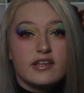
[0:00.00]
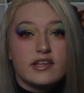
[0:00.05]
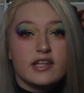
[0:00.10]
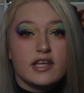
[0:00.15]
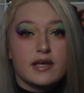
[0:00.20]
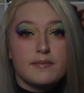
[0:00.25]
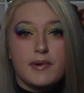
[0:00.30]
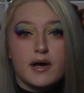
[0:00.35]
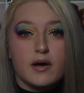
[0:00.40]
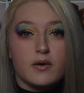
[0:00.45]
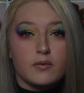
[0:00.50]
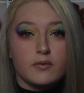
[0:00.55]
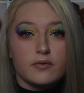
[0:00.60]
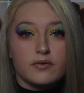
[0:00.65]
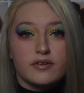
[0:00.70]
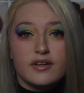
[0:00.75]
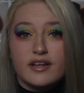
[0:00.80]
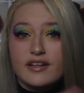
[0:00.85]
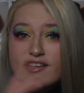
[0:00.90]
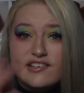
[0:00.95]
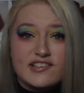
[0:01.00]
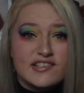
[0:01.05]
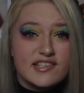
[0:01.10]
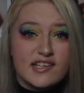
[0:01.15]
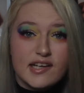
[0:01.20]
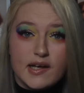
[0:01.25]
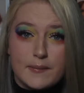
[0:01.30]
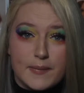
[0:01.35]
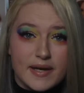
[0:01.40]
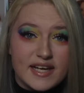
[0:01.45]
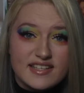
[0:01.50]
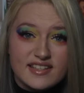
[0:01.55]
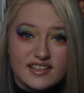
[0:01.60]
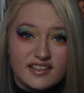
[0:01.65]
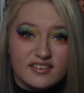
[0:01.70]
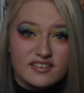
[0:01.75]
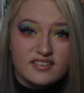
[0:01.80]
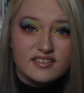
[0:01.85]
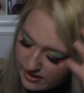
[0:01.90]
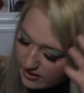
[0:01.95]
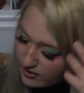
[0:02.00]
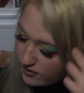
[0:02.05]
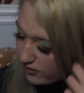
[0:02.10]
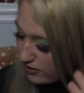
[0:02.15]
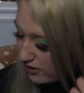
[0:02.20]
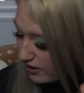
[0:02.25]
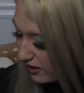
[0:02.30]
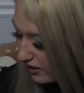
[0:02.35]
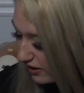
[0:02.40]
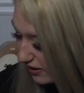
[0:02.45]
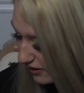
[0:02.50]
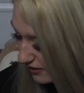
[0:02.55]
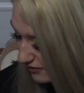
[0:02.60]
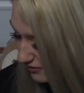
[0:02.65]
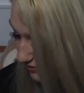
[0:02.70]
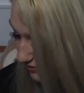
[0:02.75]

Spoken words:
they're bold, and they just look amazing. I'm not gonna lie,